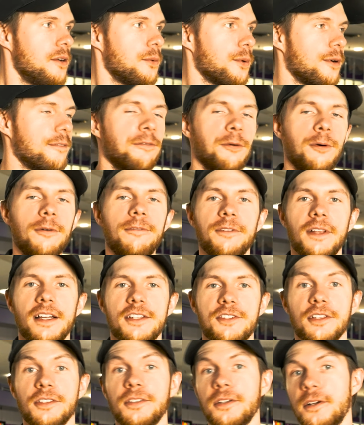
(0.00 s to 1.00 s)
We're
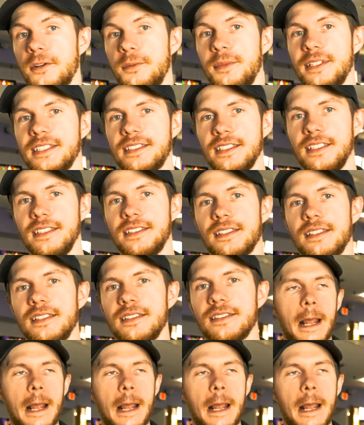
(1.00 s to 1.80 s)
full-fledged in tournament season.